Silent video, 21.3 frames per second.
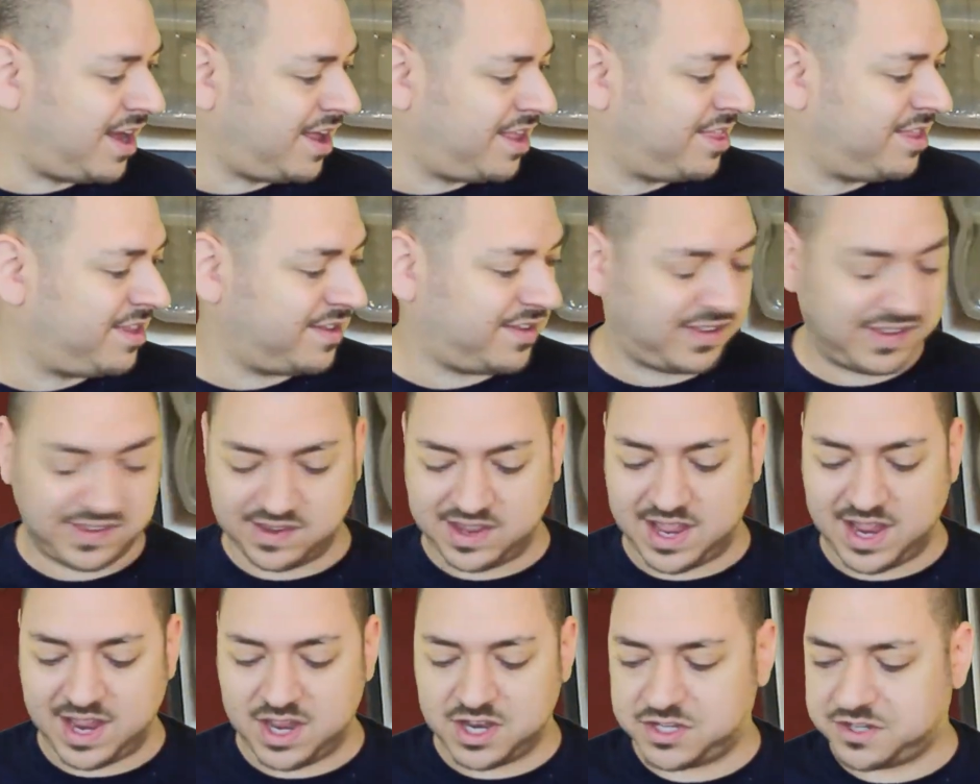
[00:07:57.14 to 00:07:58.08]
This
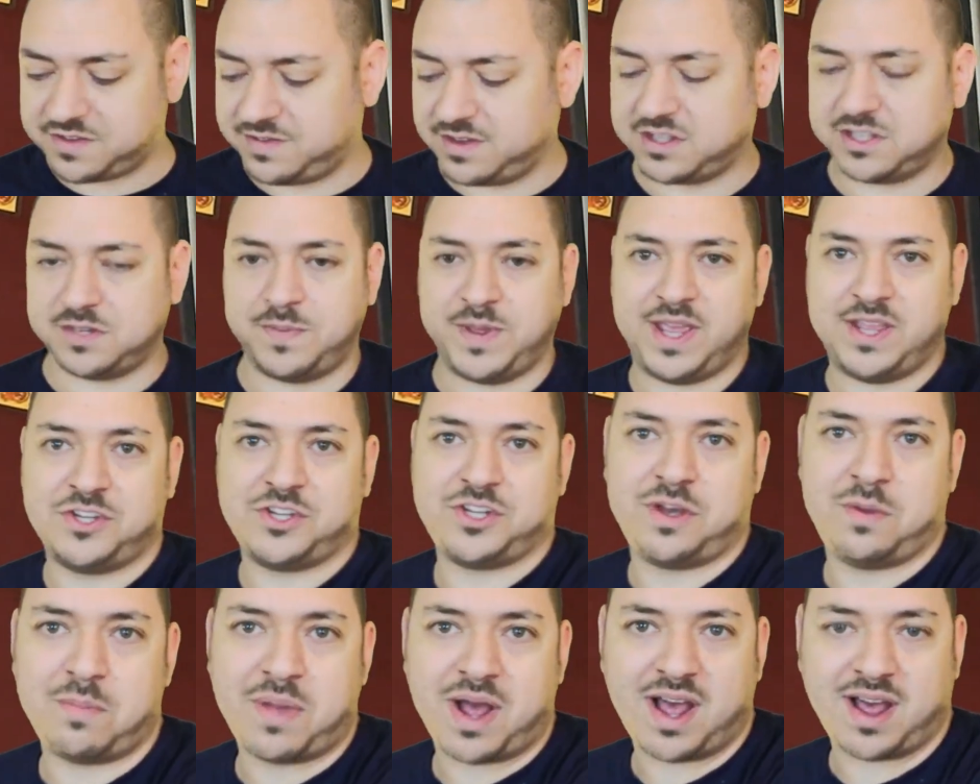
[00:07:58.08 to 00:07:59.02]
Age of Expansion
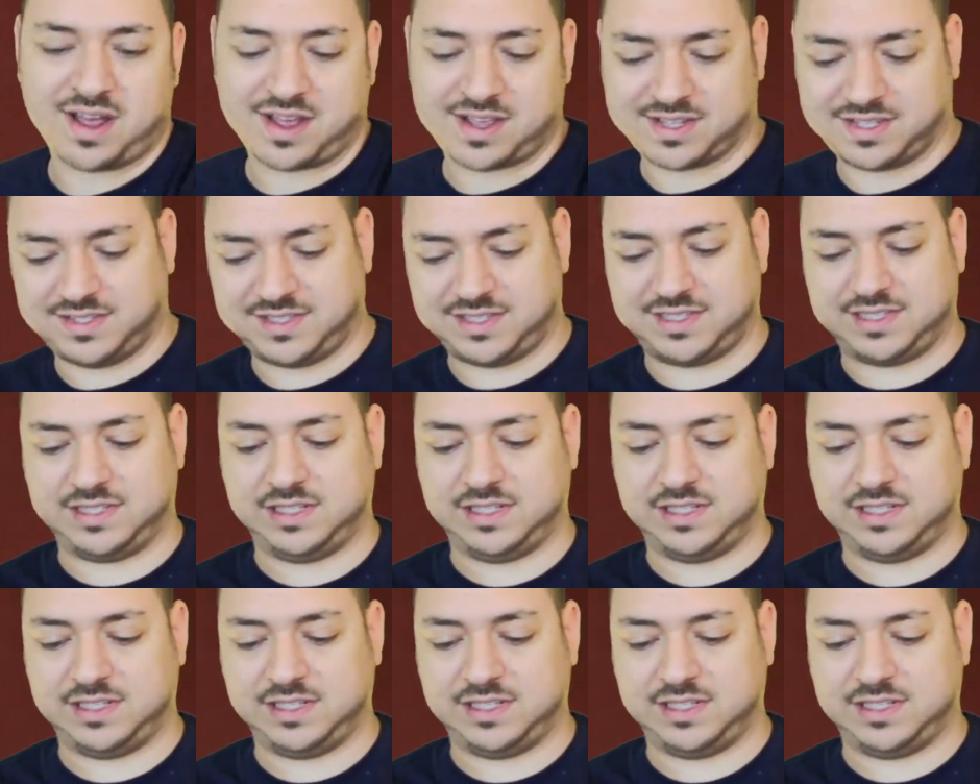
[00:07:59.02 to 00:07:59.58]
box.